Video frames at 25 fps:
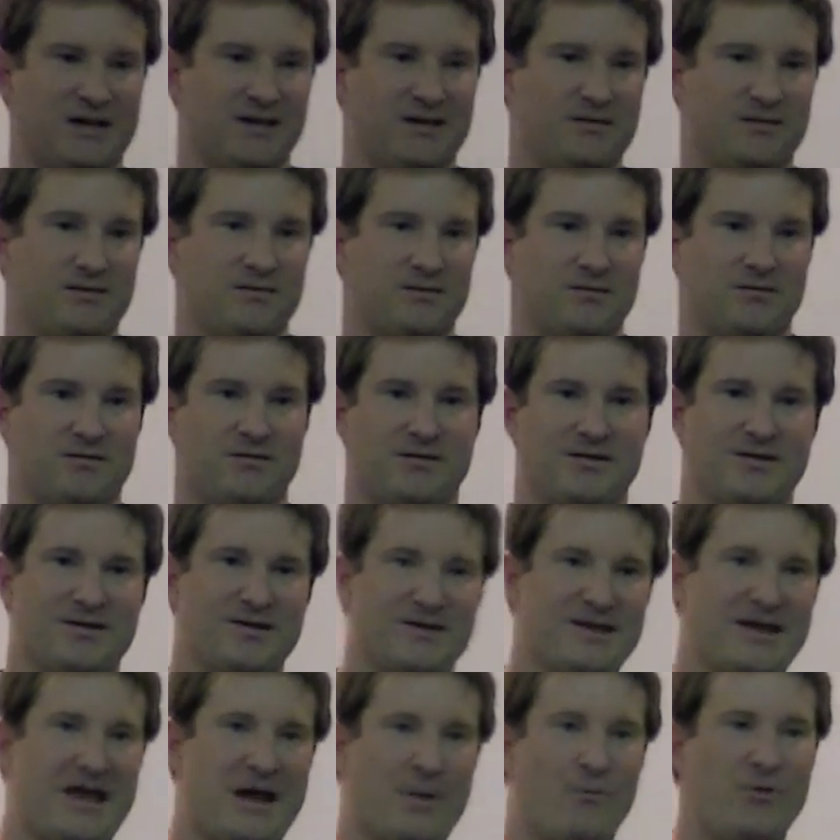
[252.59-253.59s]
it.
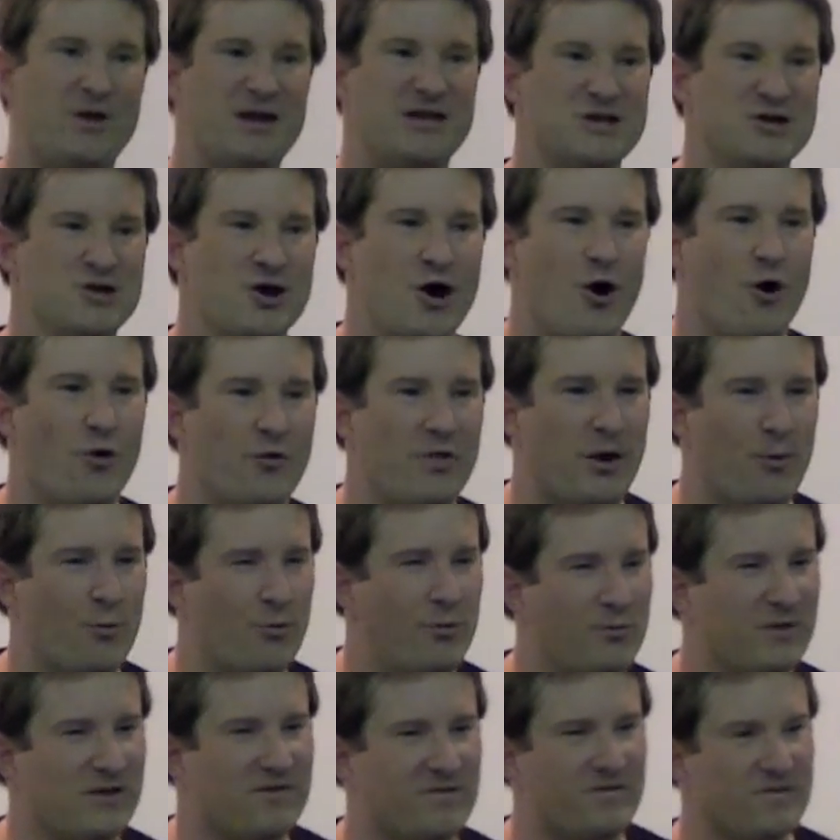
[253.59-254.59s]
And we know that
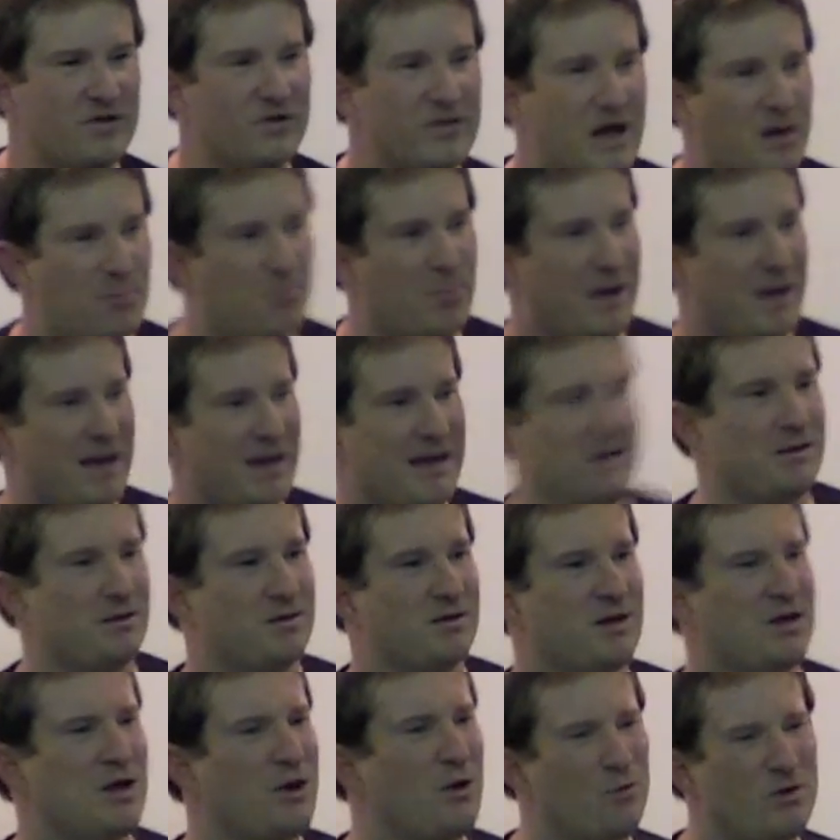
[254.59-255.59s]
when we feel that
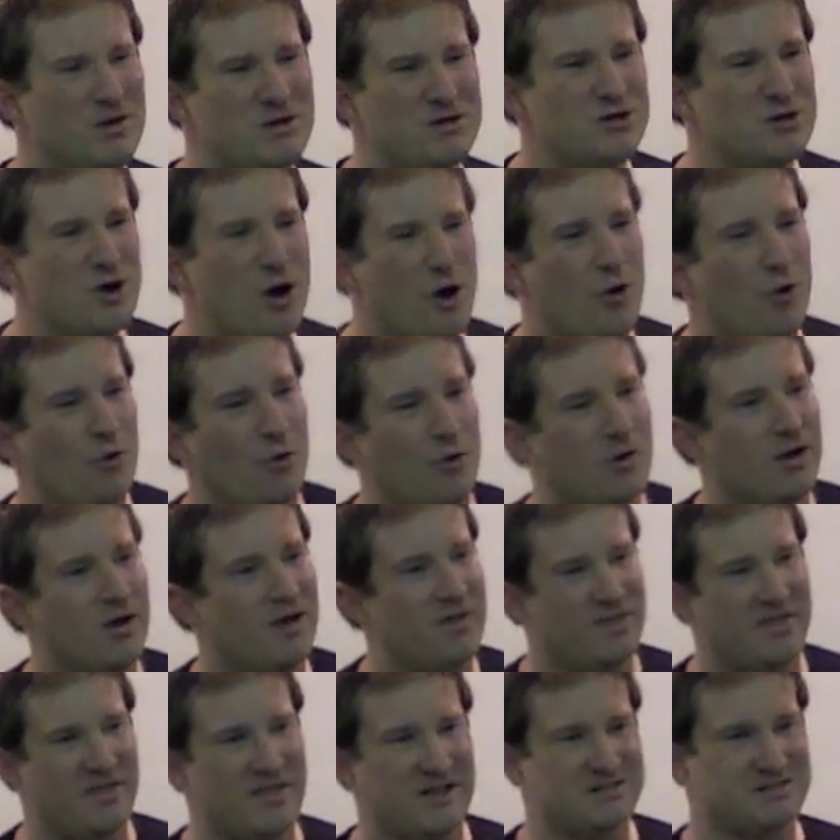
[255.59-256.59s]
pain, we know
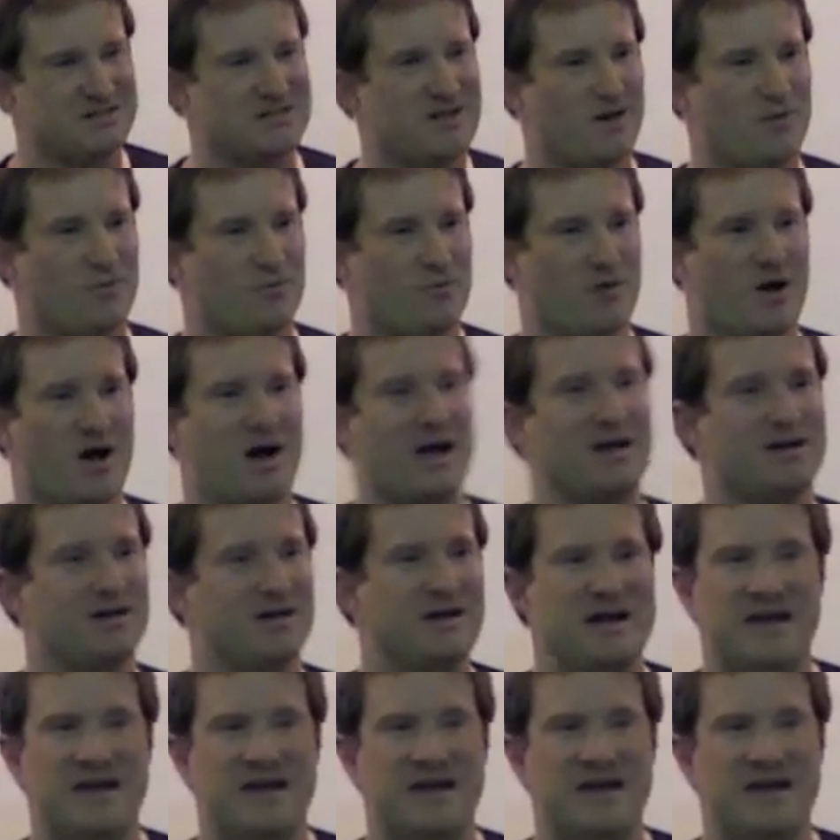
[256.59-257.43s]
that that's not right.